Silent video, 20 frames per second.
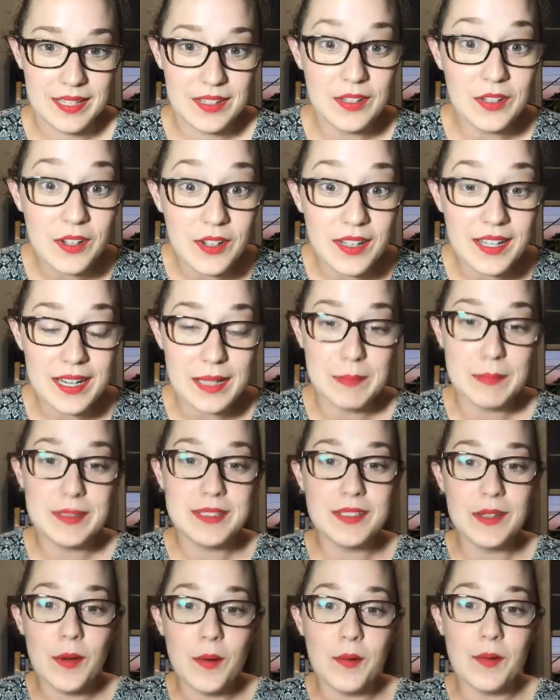Good, I'm
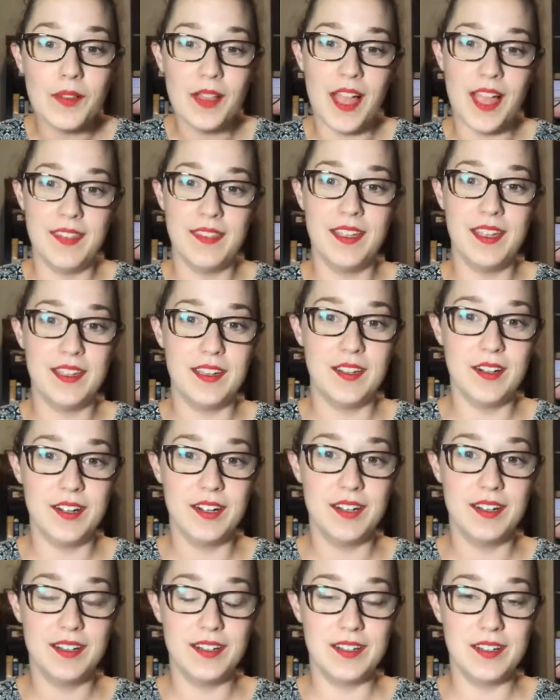so glad that
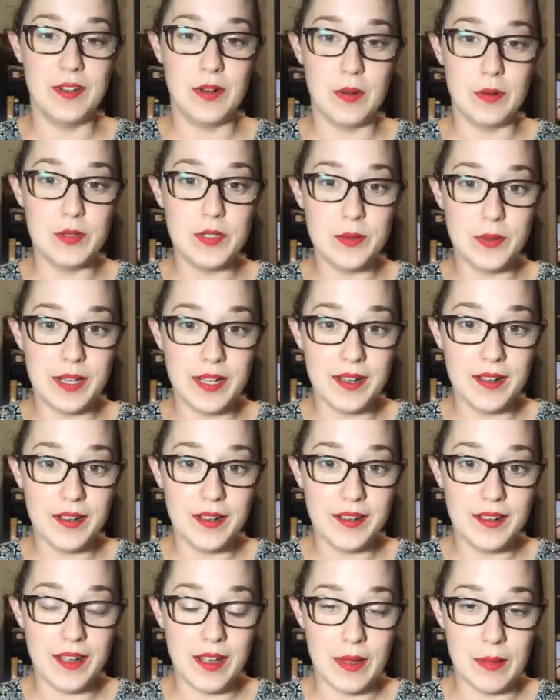you're, you know, doing,
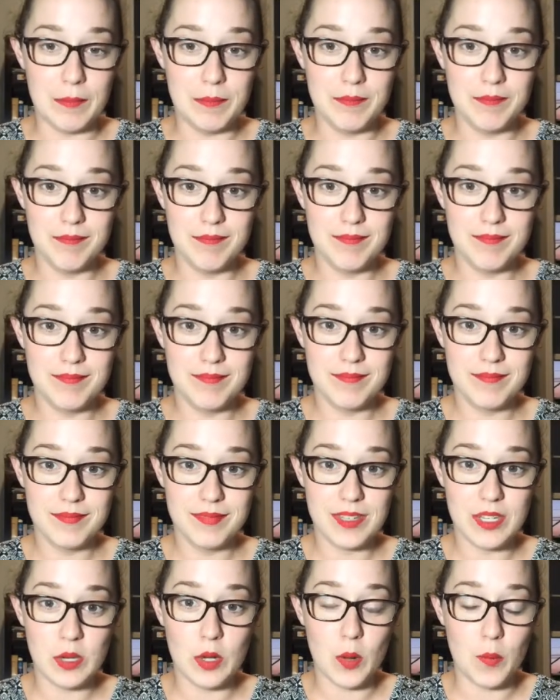
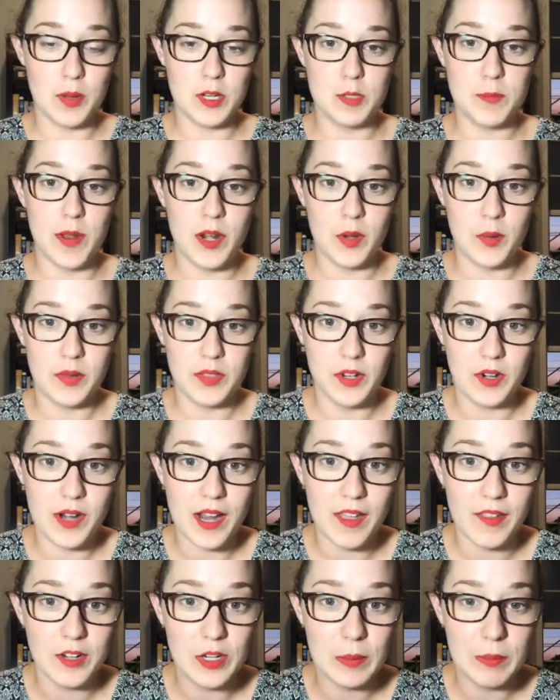you know, much better with your
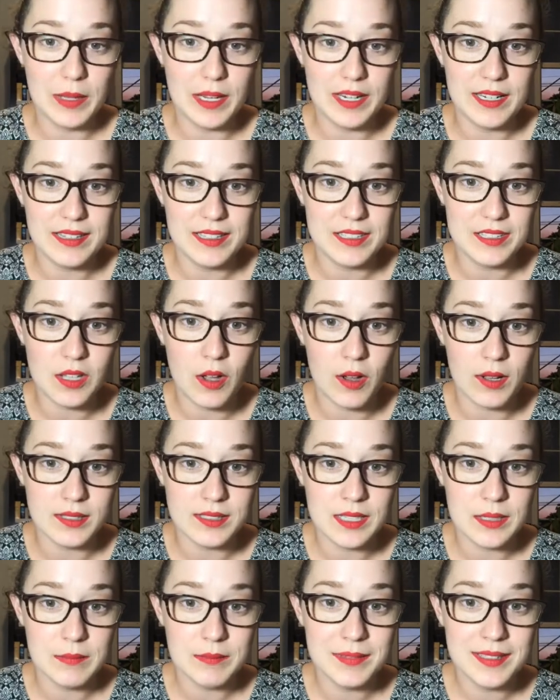calendar planning. That's
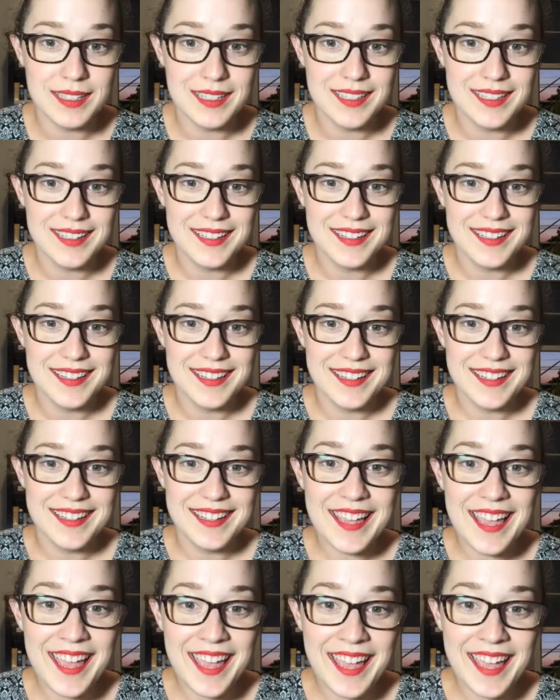awesome.
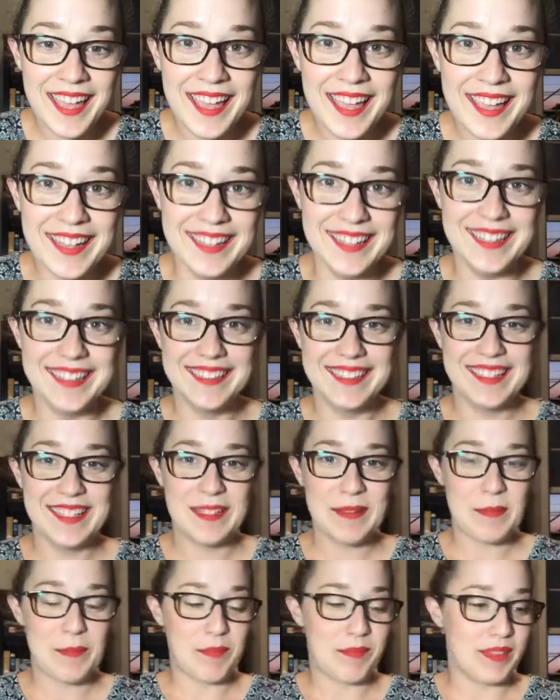Yay!
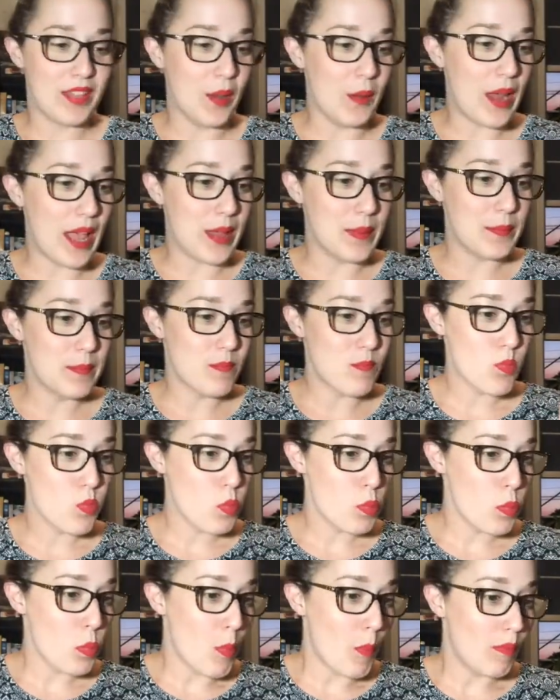Okay,
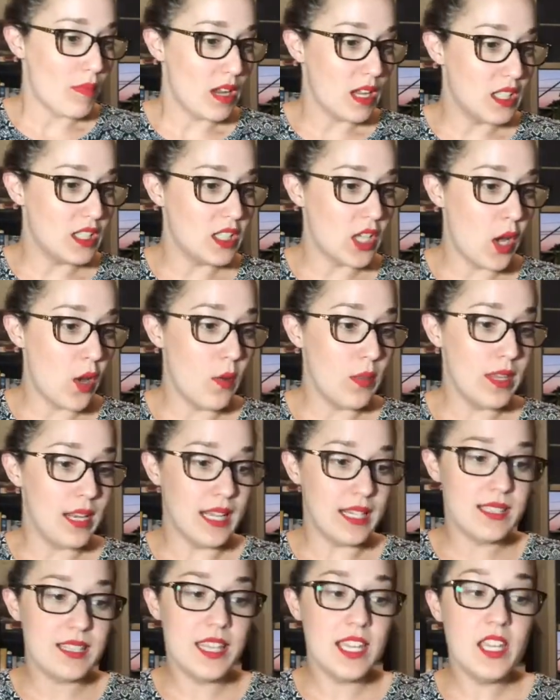so the
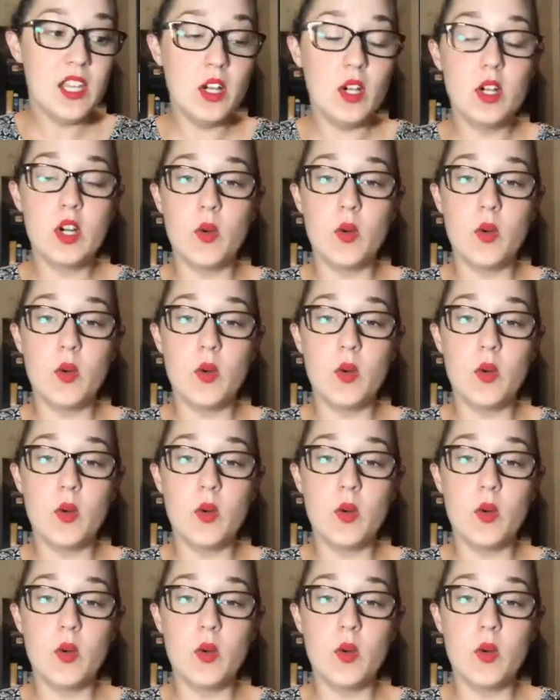next thing you're